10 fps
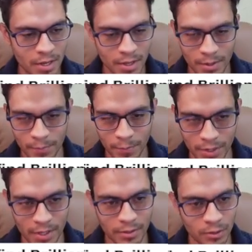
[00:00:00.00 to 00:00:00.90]
But
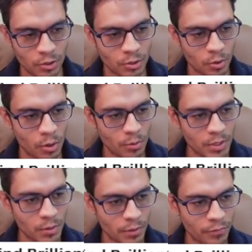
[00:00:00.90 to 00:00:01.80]
yeah, just always
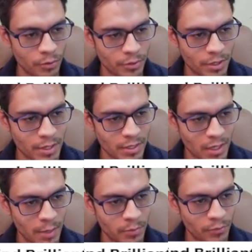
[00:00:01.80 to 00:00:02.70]
look for this
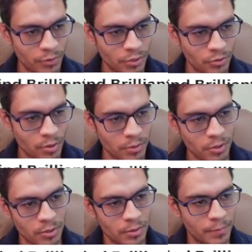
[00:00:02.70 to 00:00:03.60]
type of
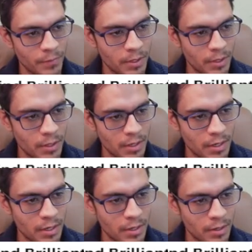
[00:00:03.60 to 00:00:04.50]
disruption
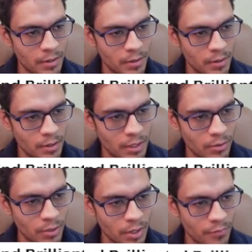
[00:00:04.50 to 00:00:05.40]
in the
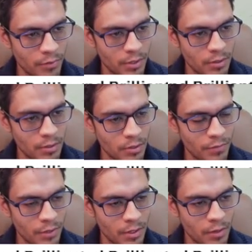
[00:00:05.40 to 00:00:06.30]
three defenders of
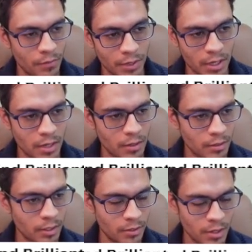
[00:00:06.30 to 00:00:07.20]
the king,
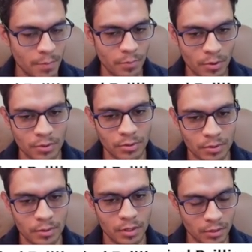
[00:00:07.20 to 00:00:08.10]
the three pawns
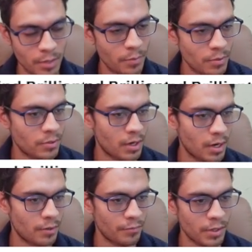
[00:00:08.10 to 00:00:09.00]
that are
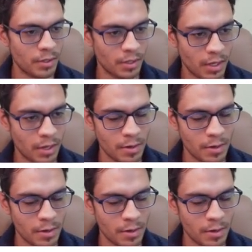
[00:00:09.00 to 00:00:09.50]
defending the king.